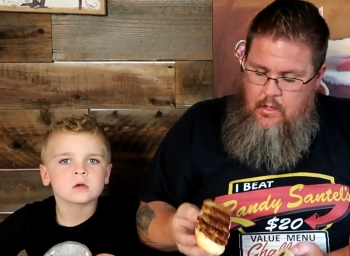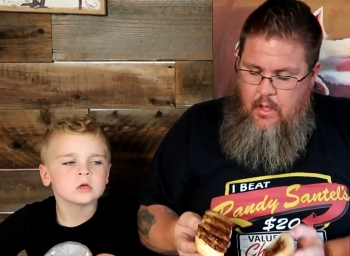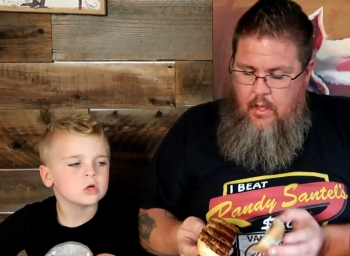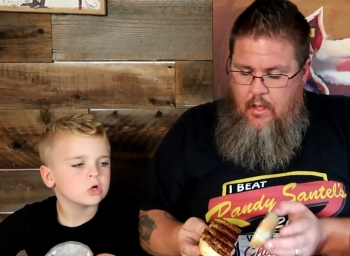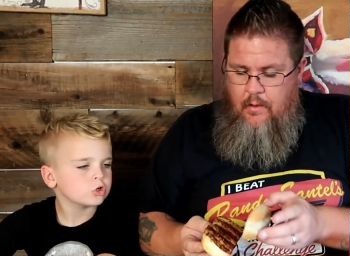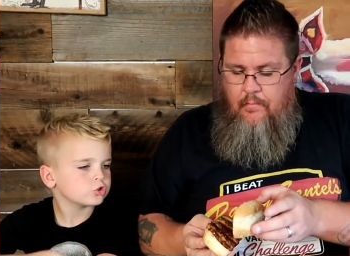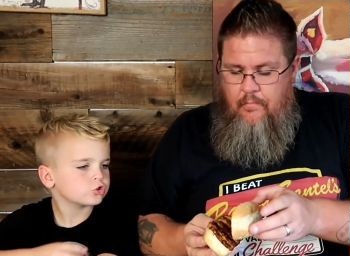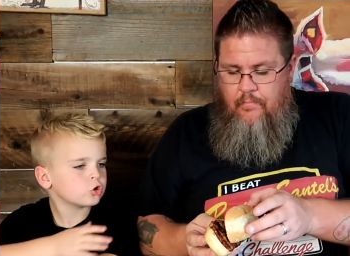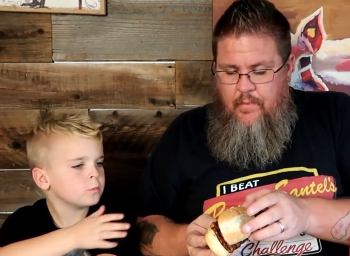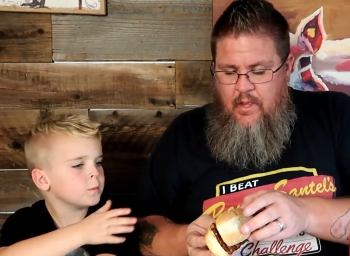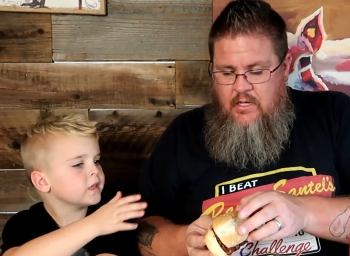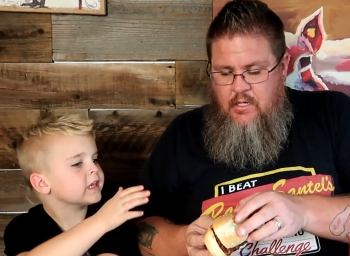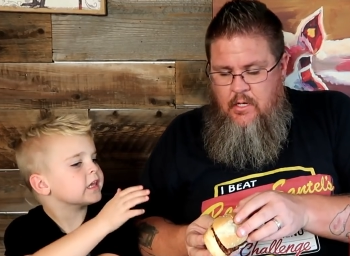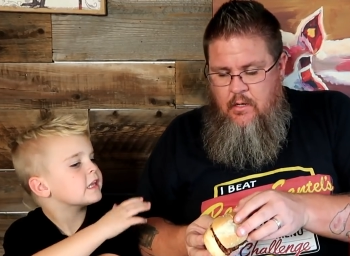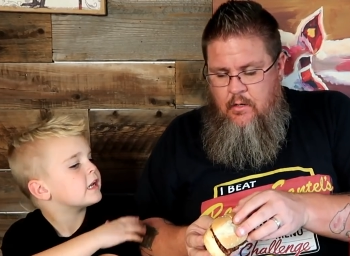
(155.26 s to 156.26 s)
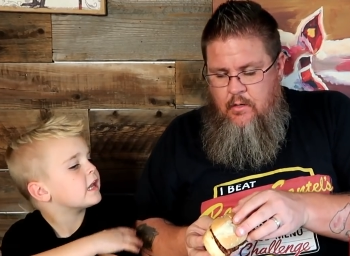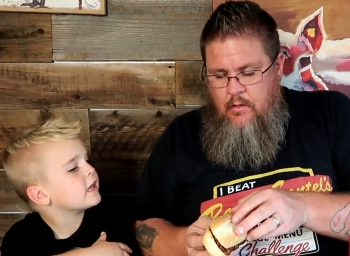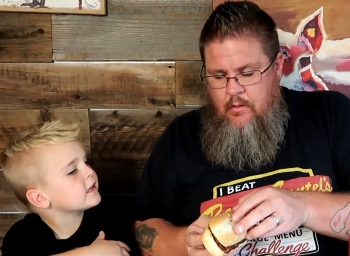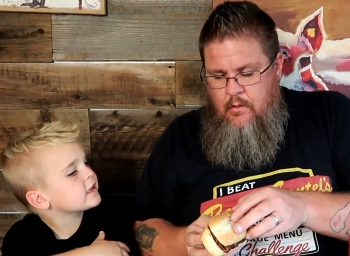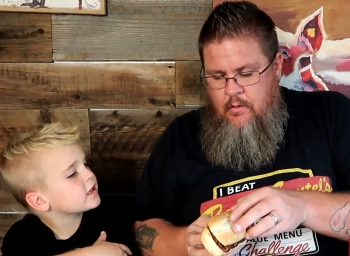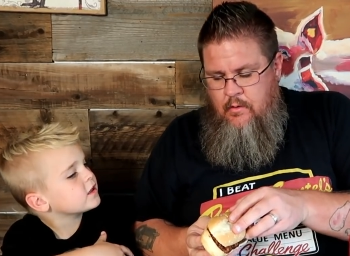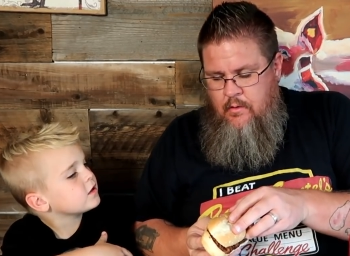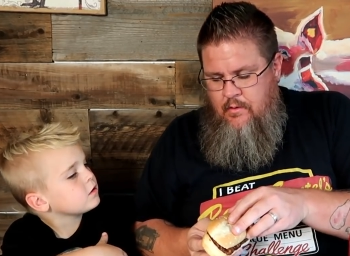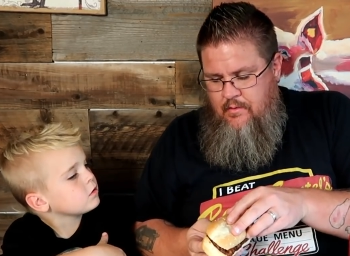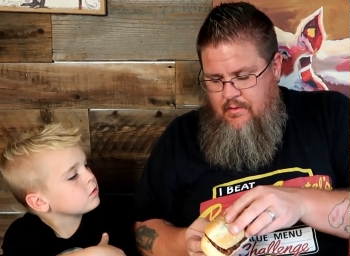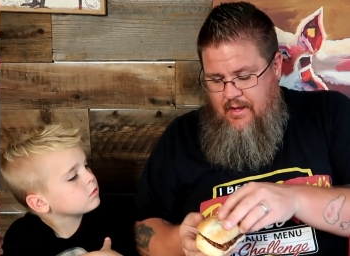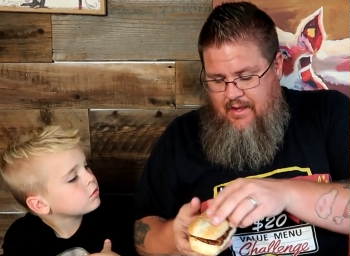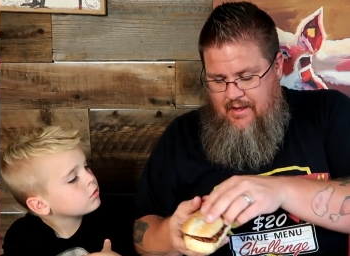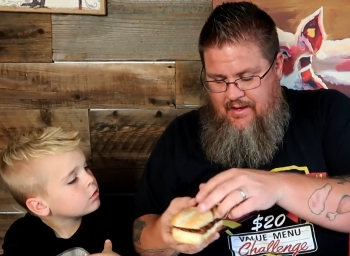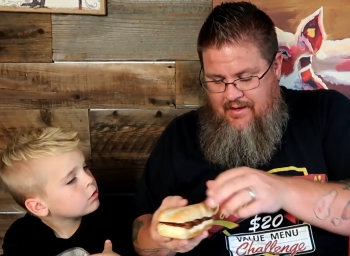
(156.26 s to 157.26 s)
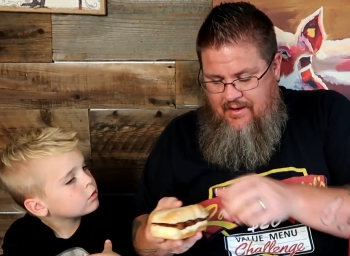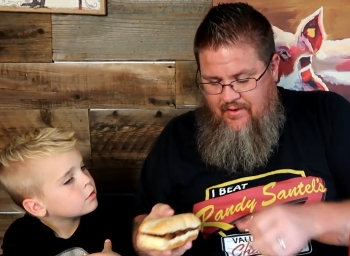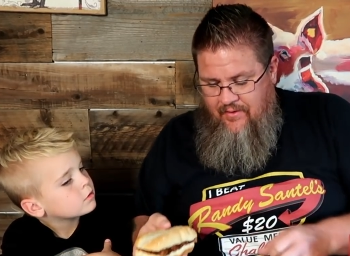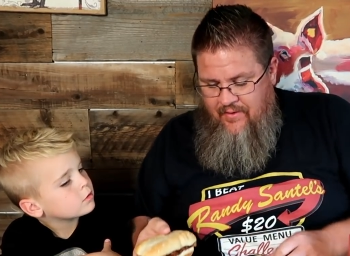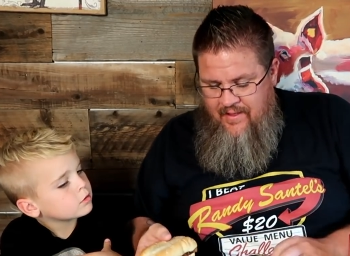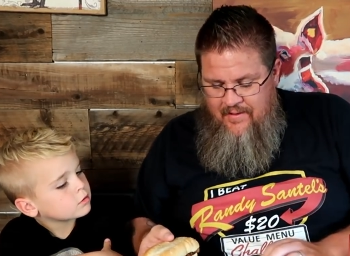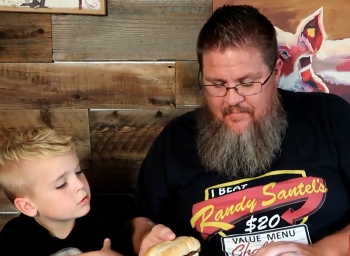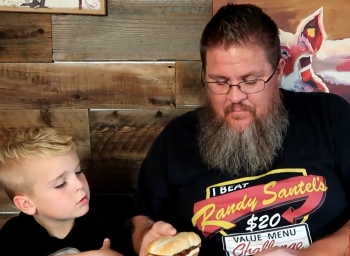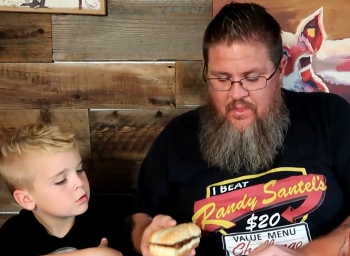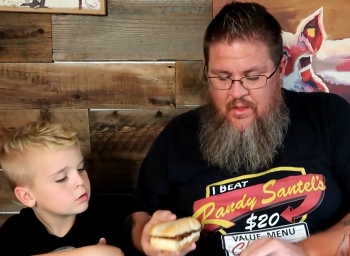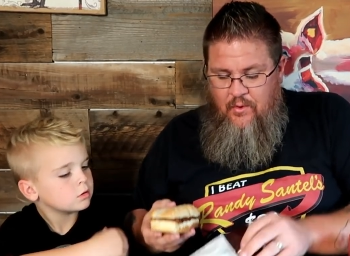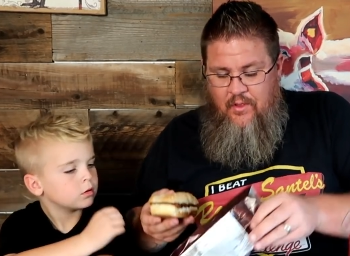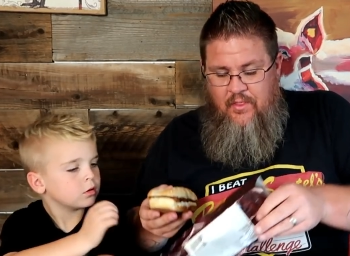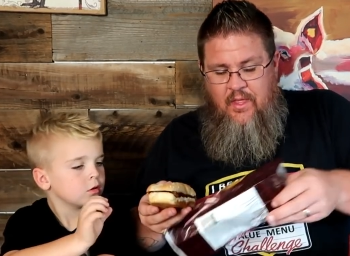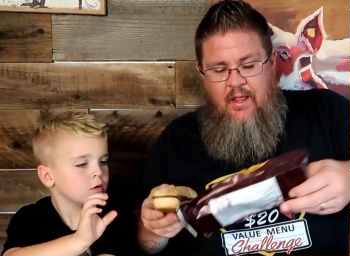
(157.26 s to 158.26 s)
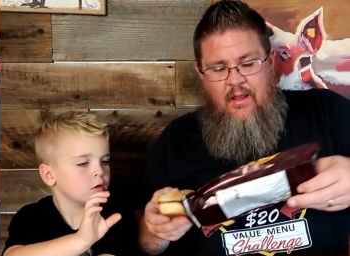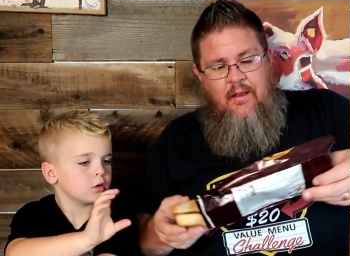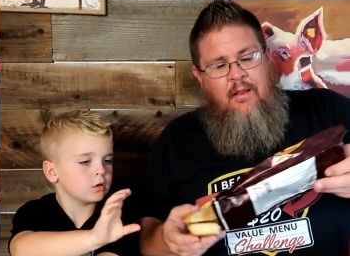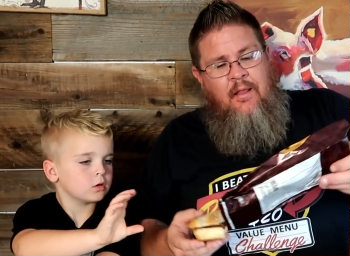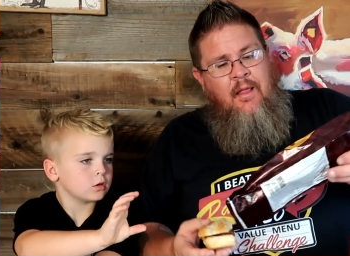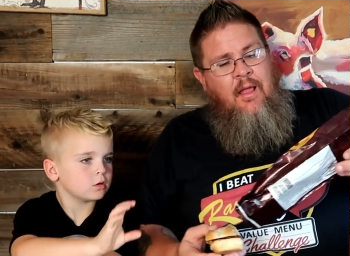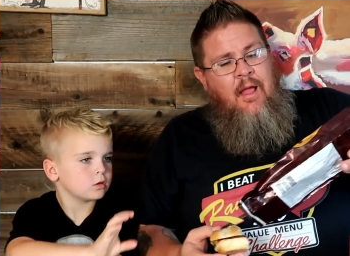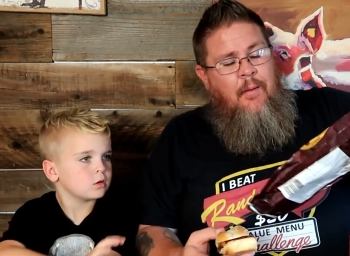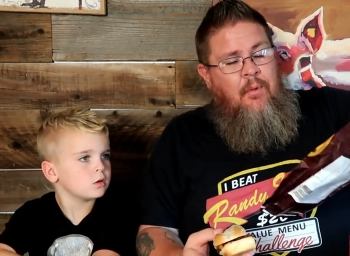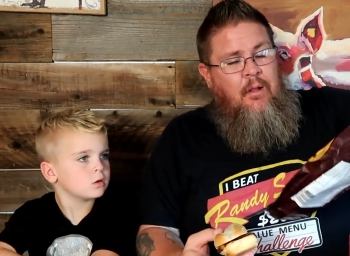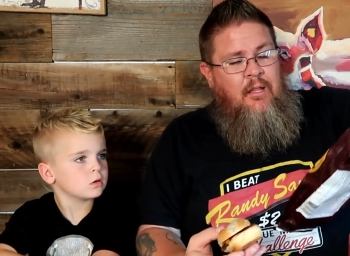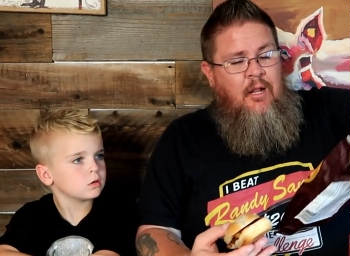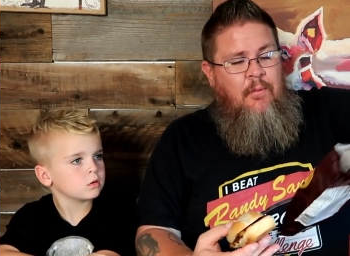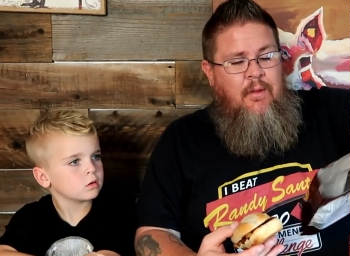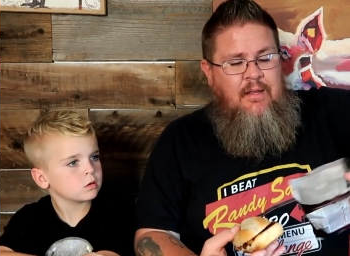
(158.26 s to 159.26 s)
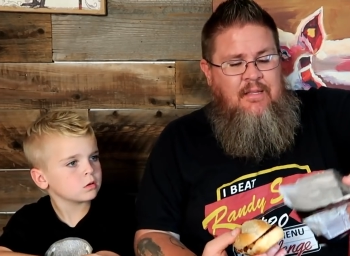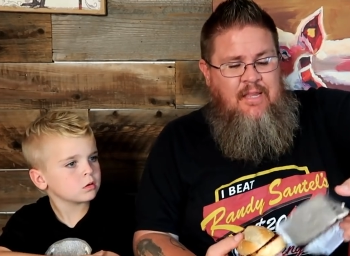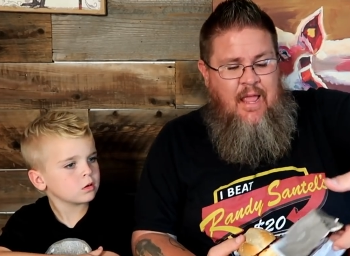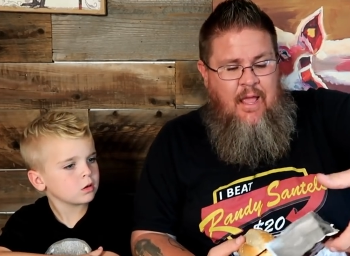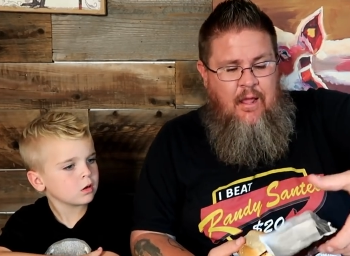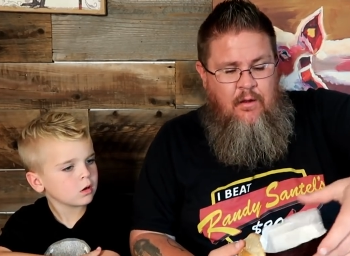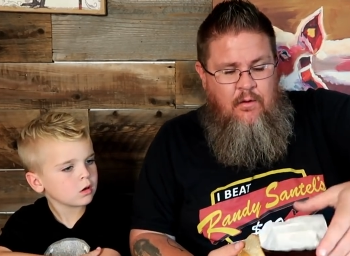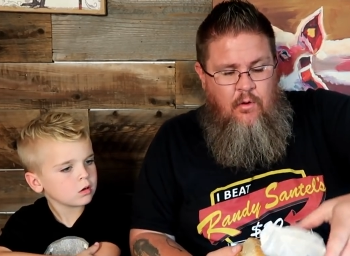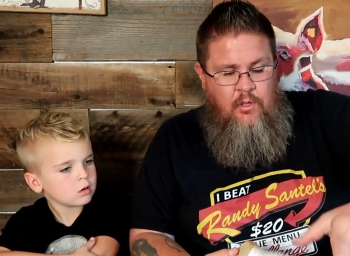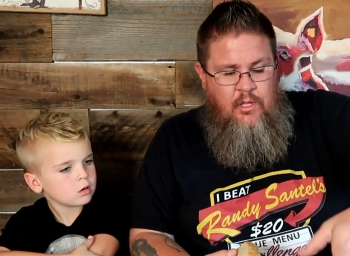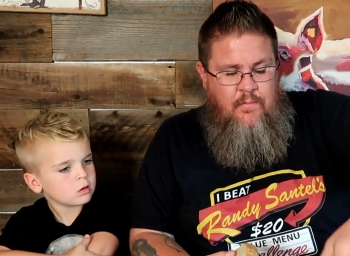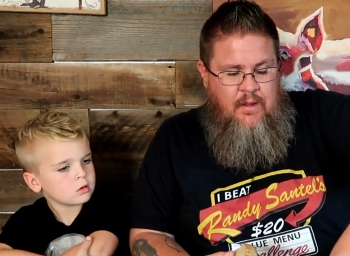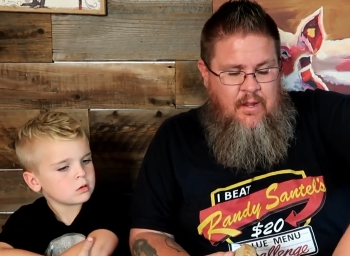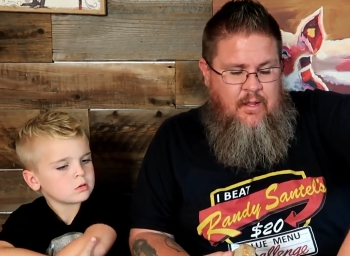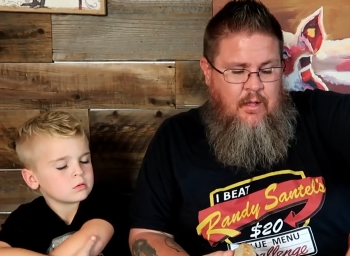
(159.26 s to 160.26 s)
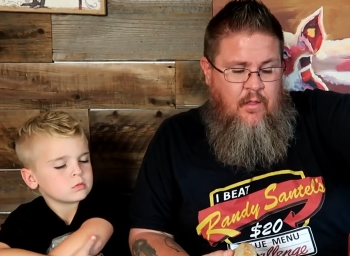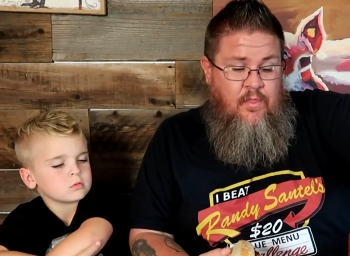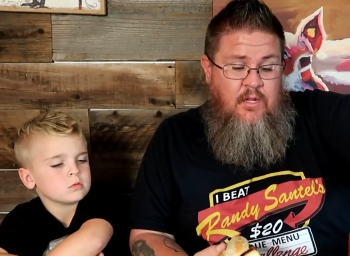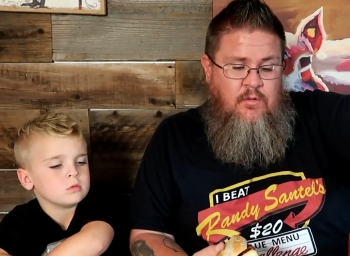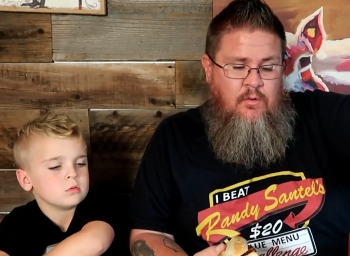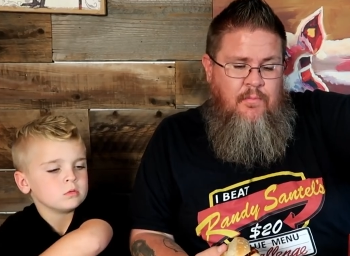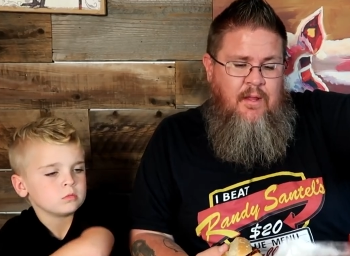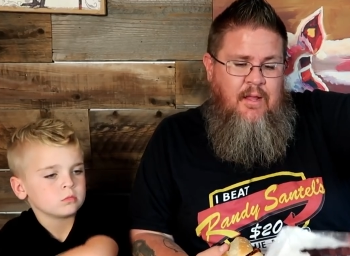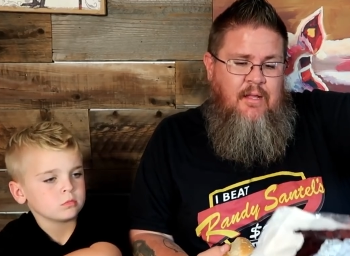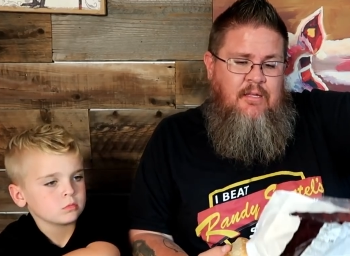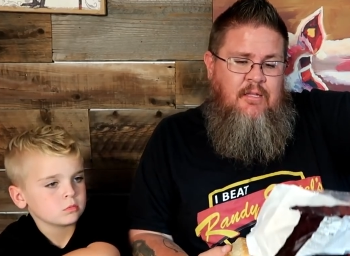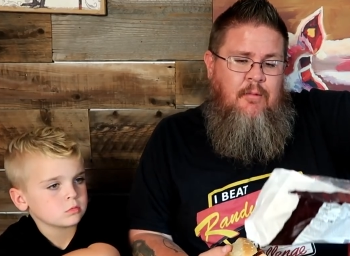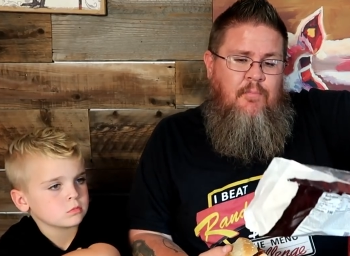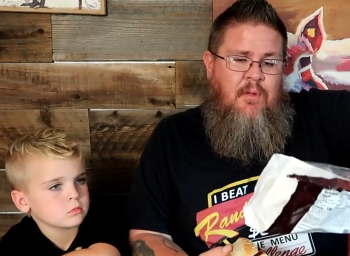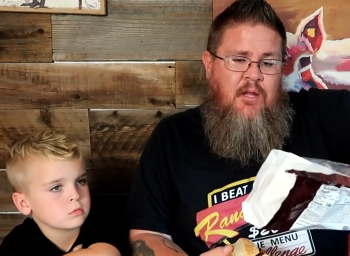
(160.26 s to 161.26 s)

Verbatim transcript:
Speaker 1: Don't make it naked. I know. Well, I'm a little bit sad only because on this one, because the